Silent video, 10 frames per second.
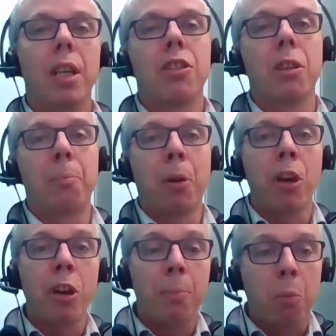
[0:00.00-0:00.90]
So
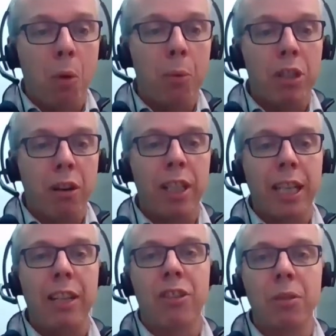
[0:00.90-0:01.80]
what we're trying to
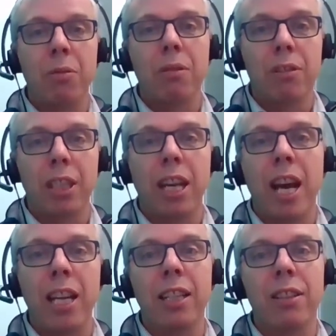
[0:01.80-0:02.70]
get to
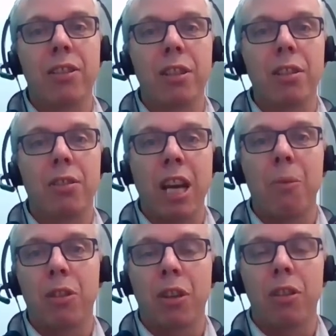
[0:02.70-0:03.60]
today is to chat
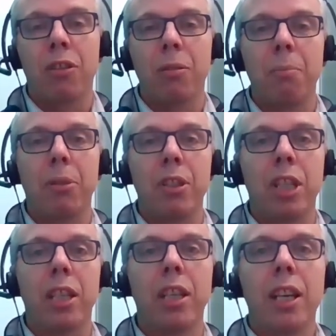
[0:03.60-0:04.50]
with Jonathan and
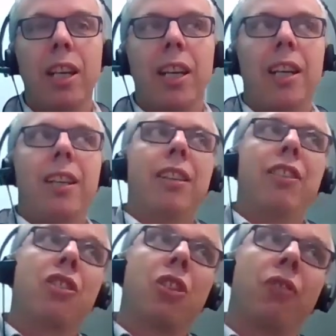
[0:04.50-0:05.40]
Bridget
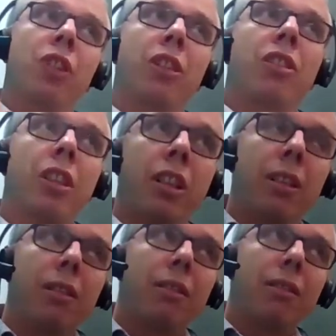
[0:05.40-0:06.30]
to
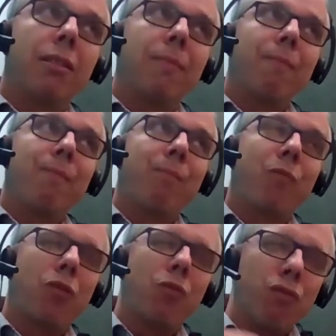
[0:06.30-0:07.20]

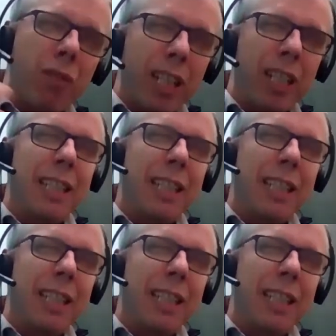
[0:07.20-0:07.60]
really